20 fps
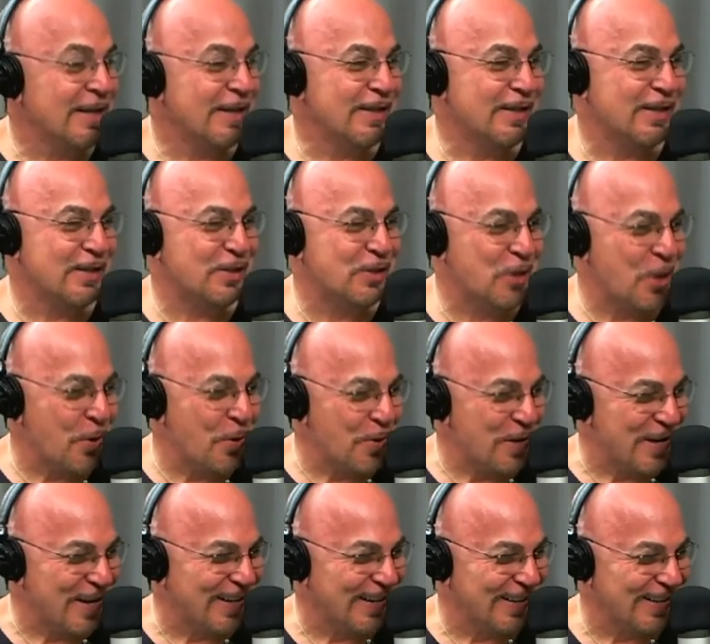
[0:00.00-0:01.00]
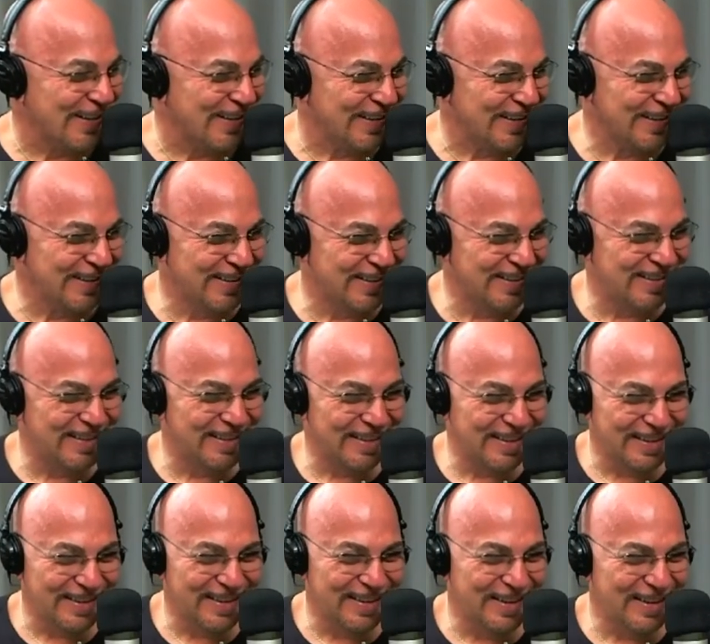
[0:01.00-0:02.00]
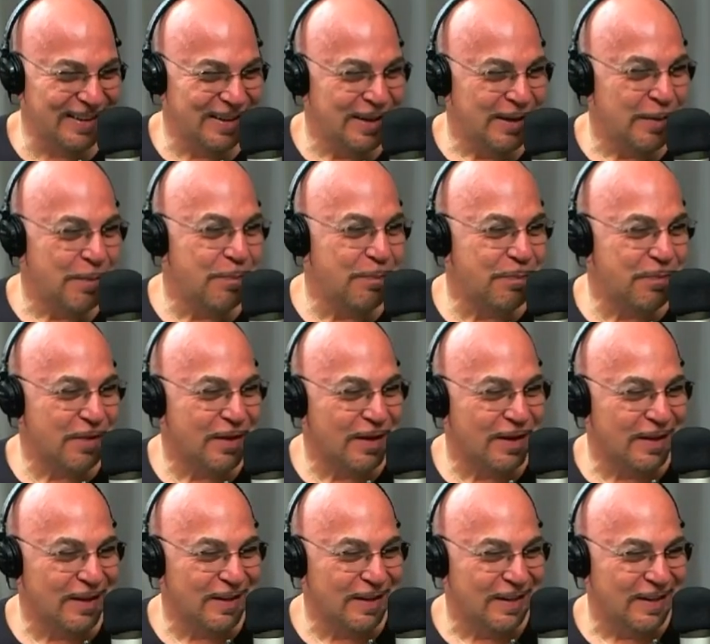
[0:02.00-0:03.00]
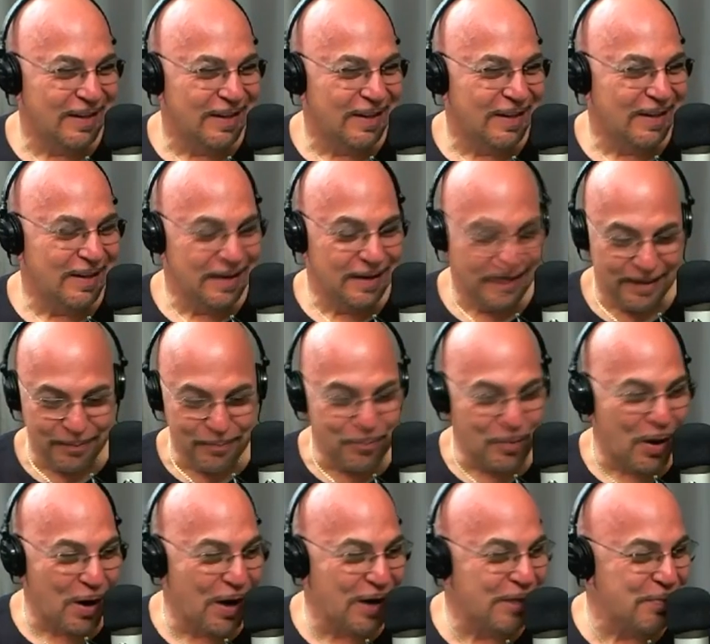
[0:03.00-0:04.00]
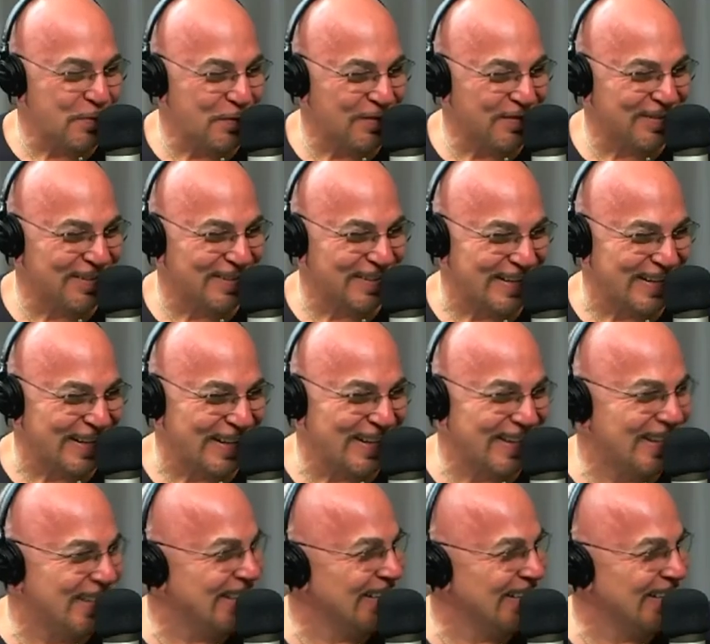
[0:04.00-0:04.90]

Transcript: This is Tony Hitler. Yeah, I, I want Mark Mussolini.